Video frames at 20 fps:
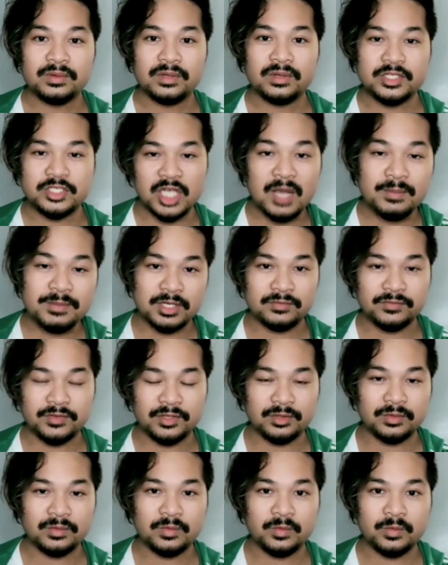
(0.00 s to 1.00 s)
a job
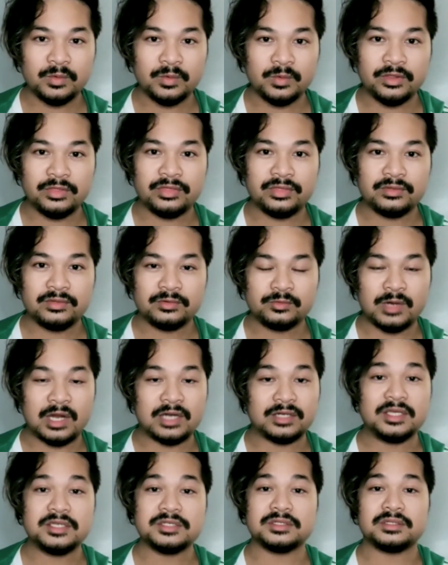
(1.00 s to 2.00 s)
interview with Roc
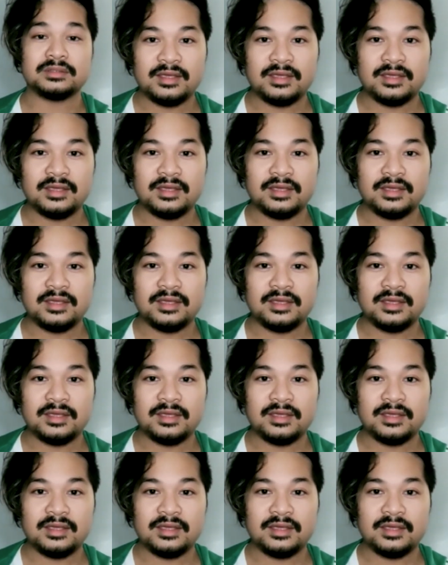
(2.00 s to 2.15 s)
Nation.